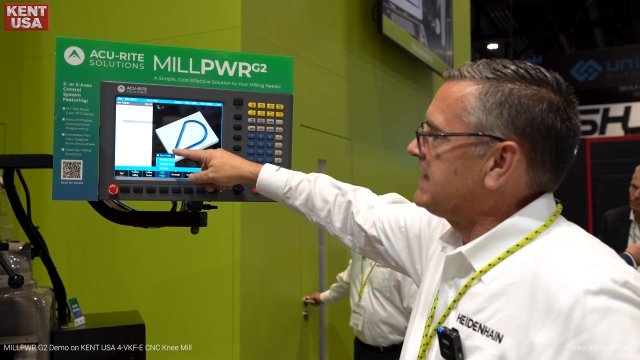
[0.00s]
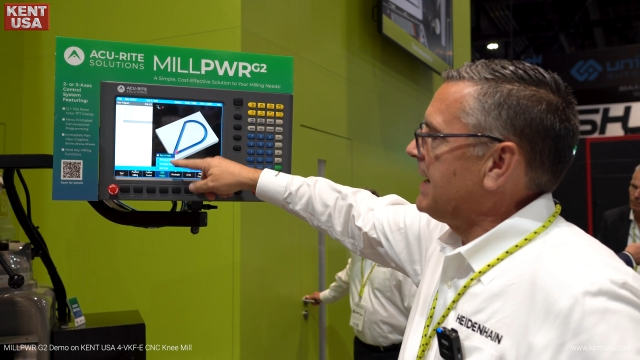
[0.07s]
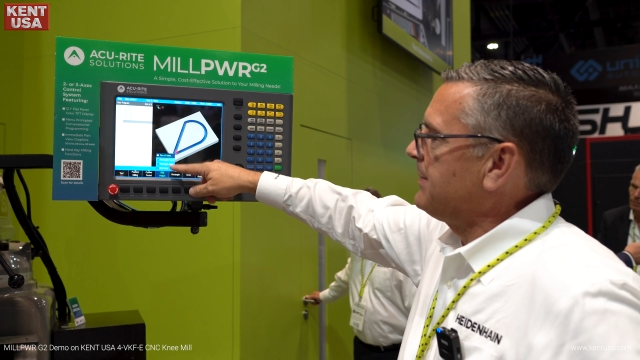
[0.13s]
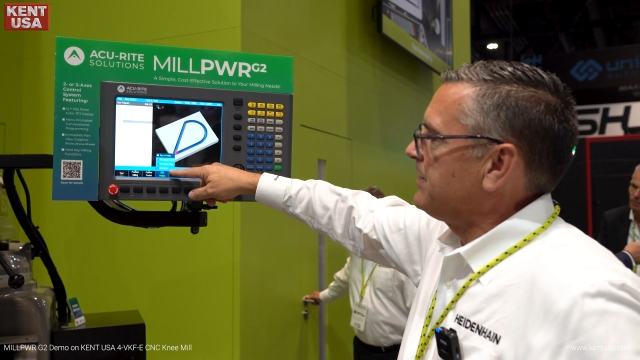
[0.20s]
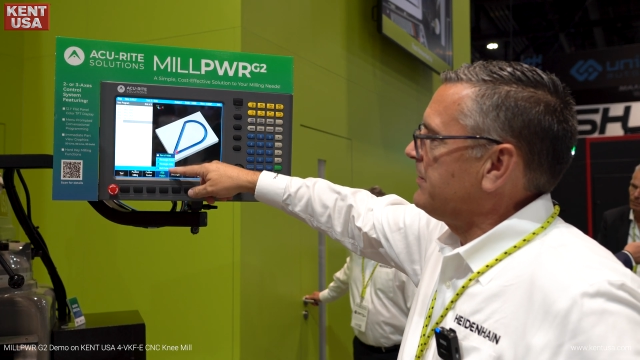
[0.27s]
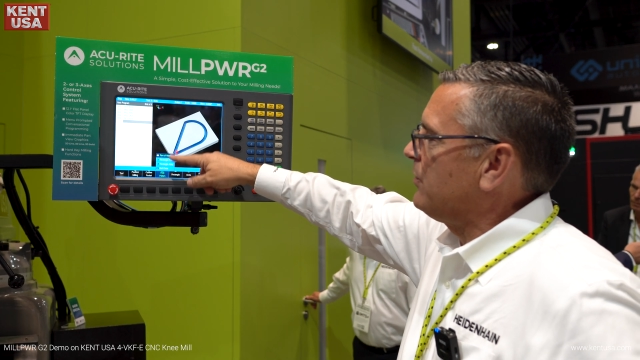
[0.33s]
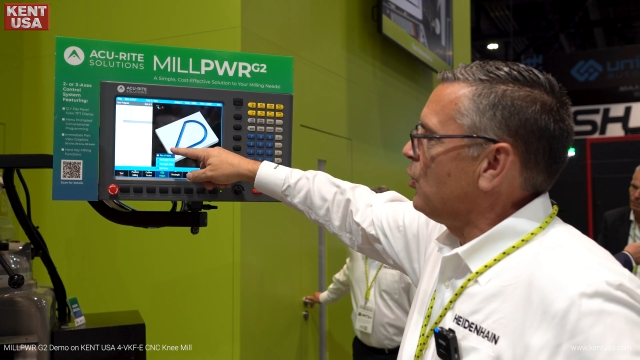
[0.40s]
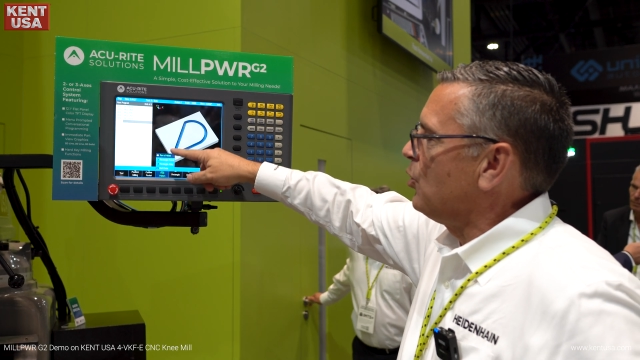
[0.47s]

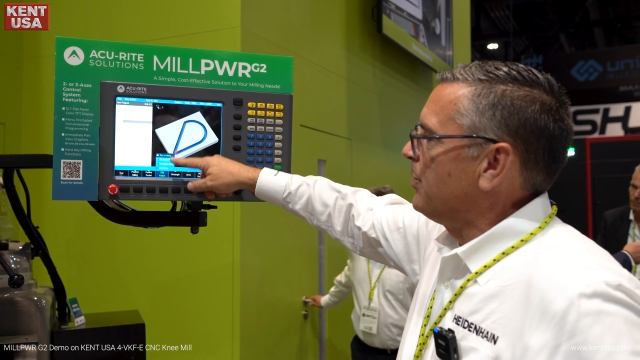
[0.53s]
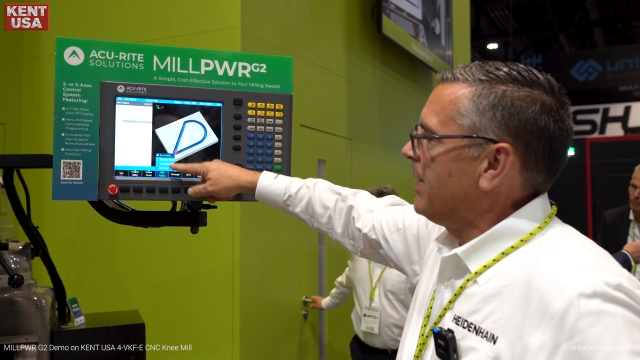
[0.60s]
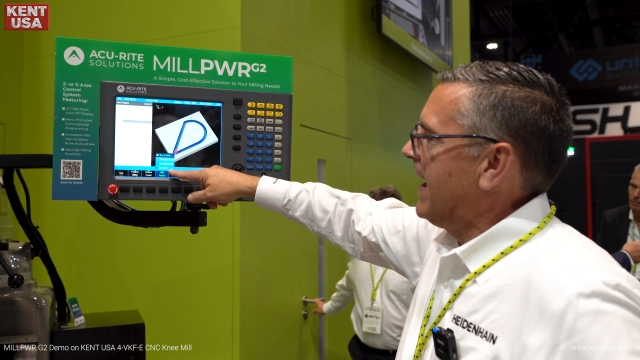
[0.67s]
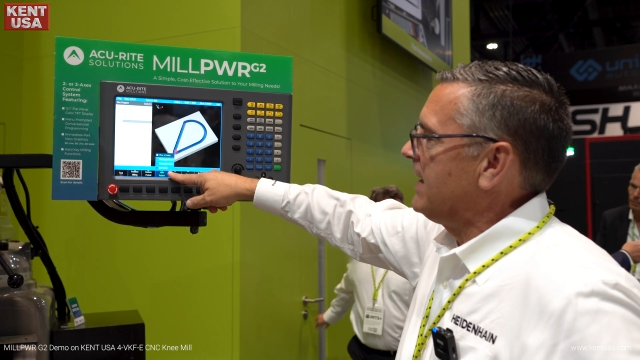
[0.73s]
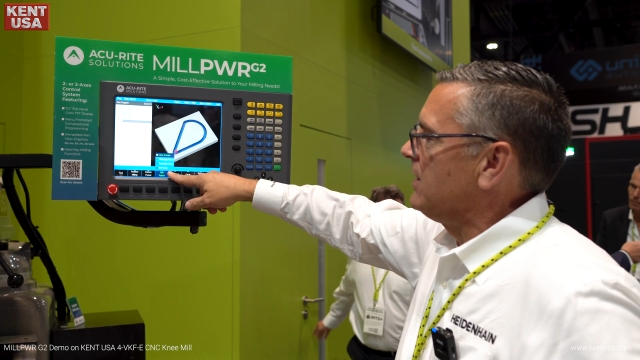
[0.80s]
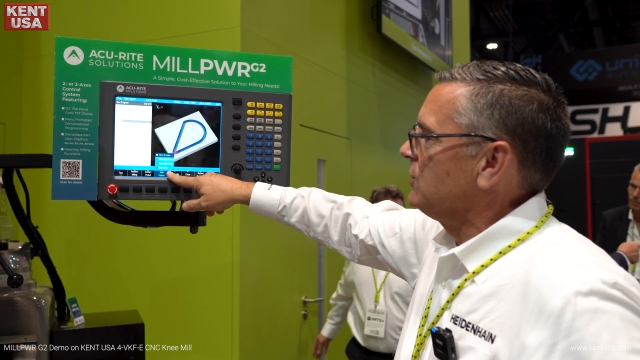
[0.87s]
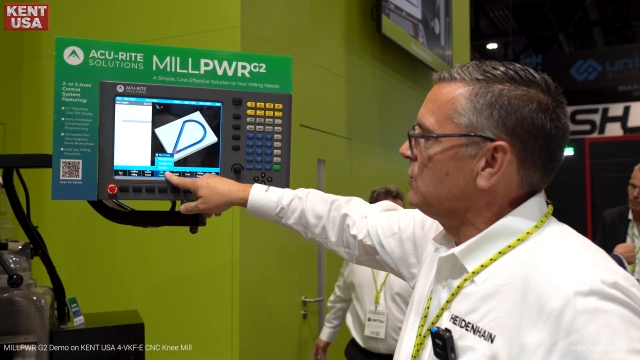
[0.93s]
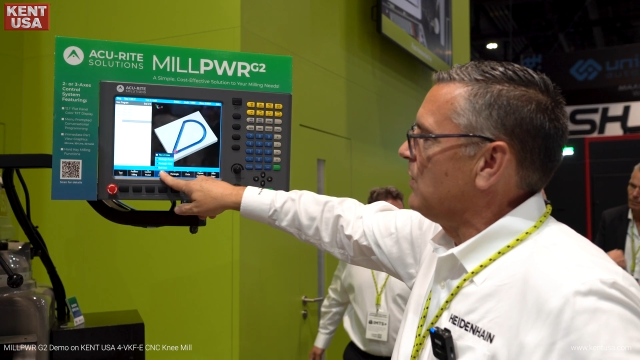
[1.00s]
type of hole
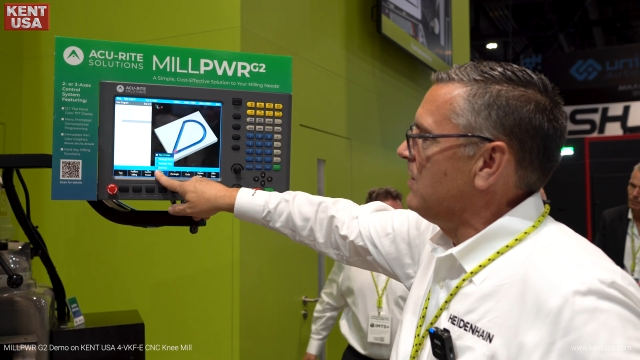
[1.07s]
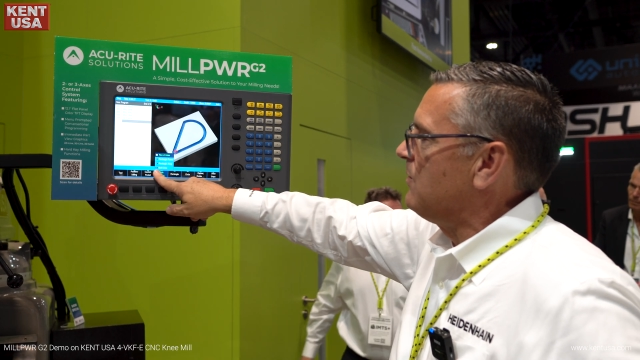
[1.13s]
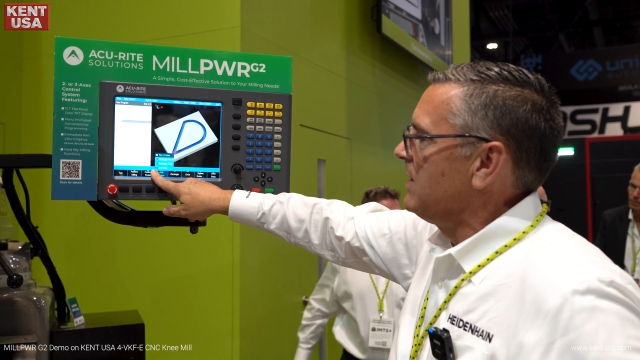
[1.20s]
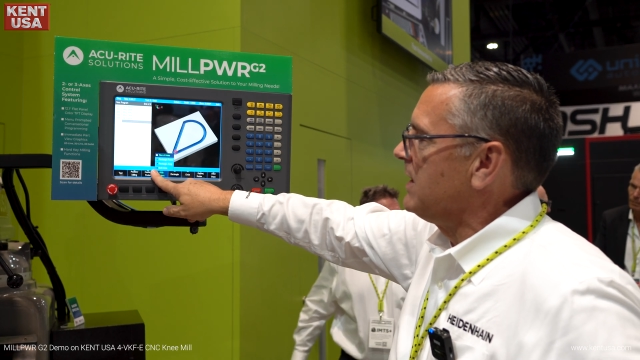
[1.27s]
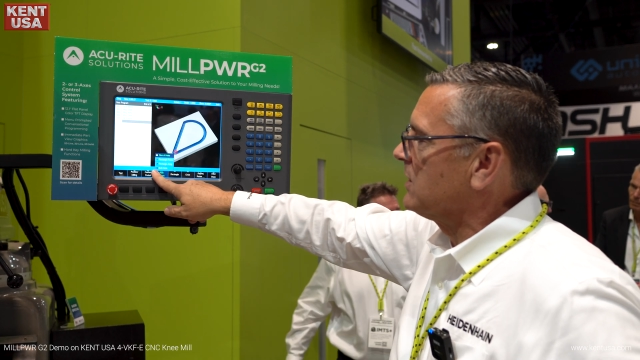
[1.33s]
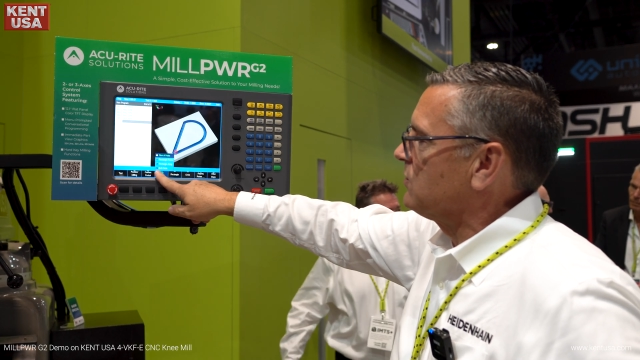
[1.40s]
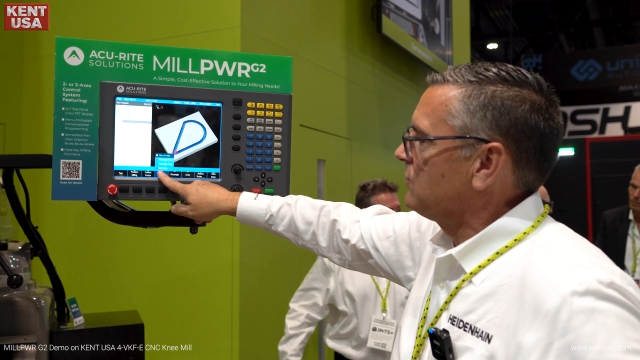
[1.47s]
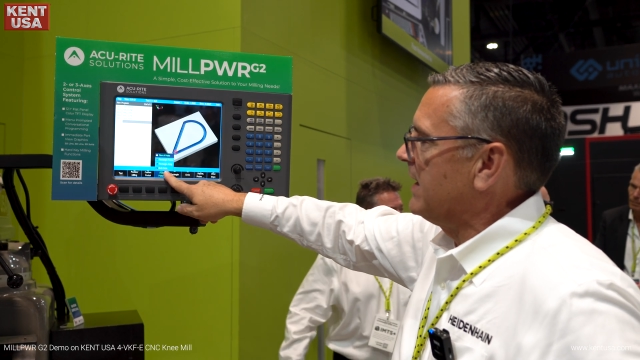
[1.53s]
pattern do I
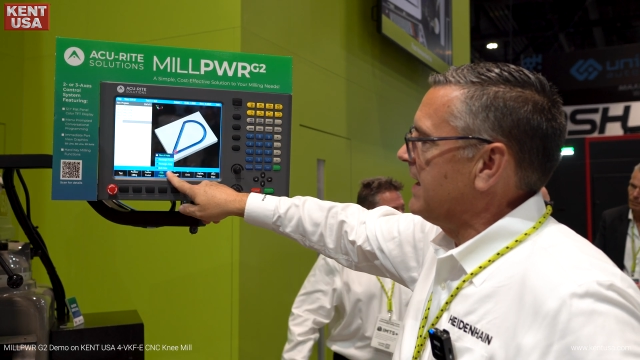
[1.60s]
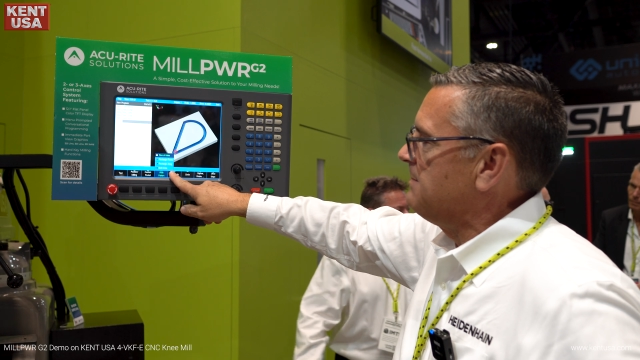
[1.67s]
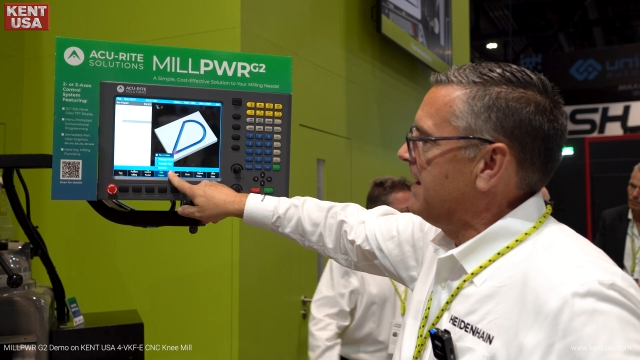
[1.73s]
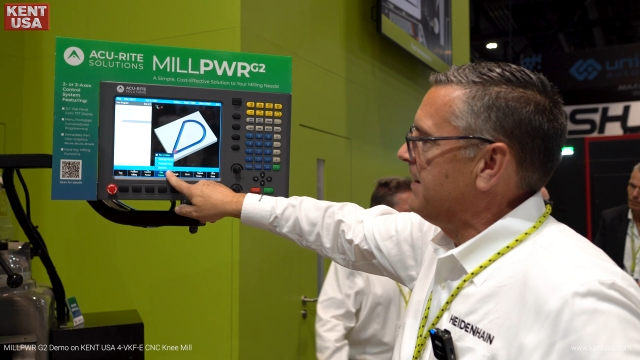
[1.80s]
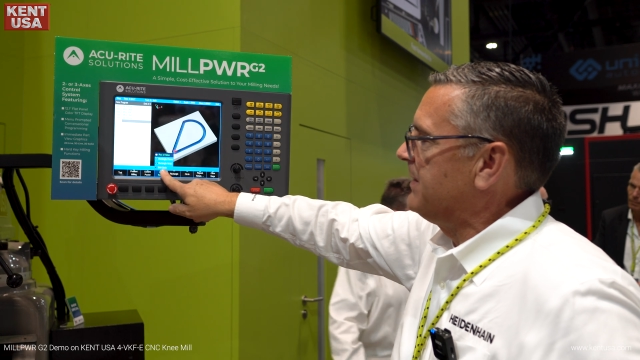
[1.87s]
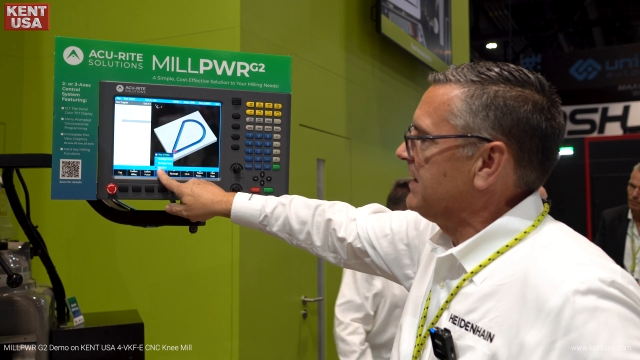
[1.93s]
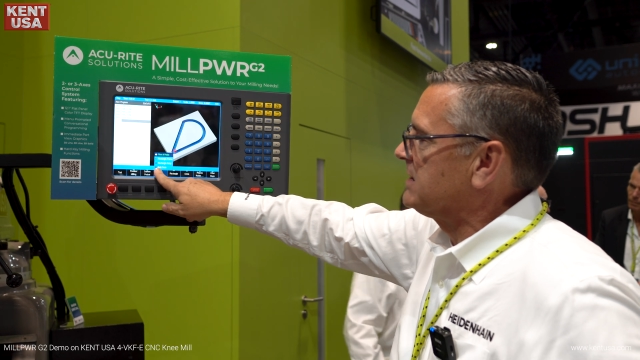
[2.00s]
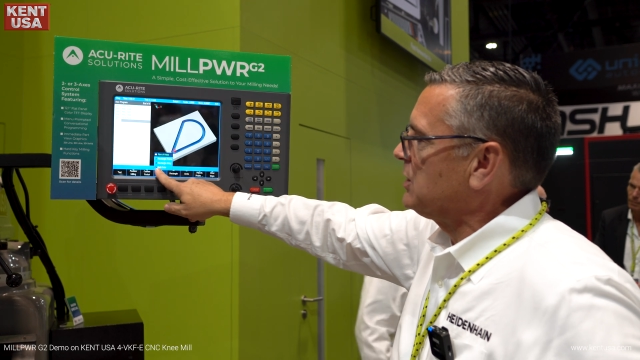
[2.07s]
want to create.
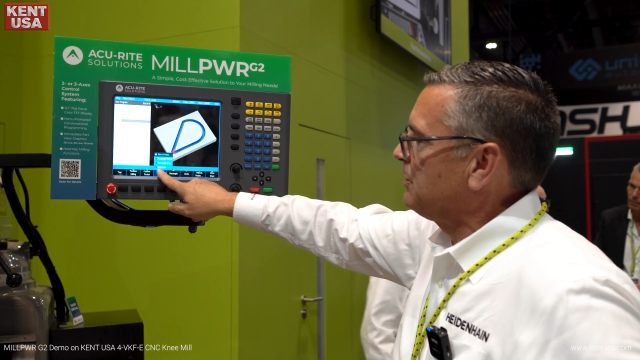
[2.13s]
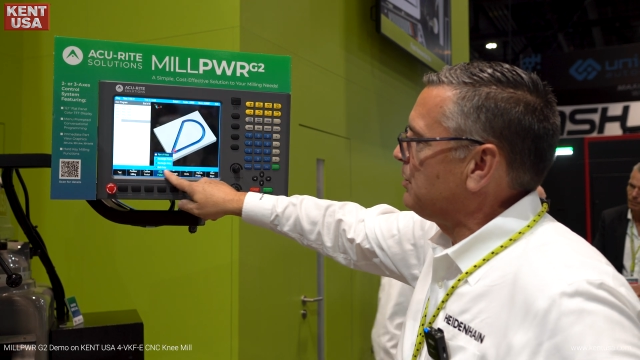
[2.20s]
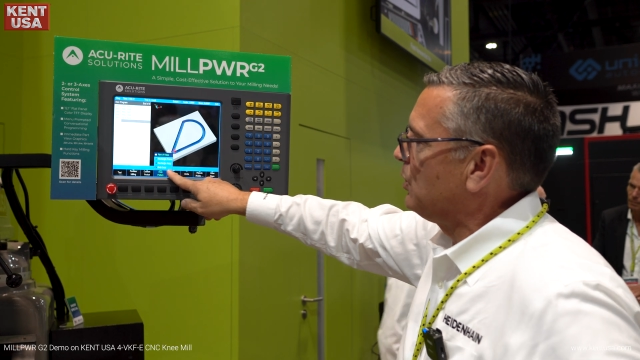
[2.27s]
Maybe it's a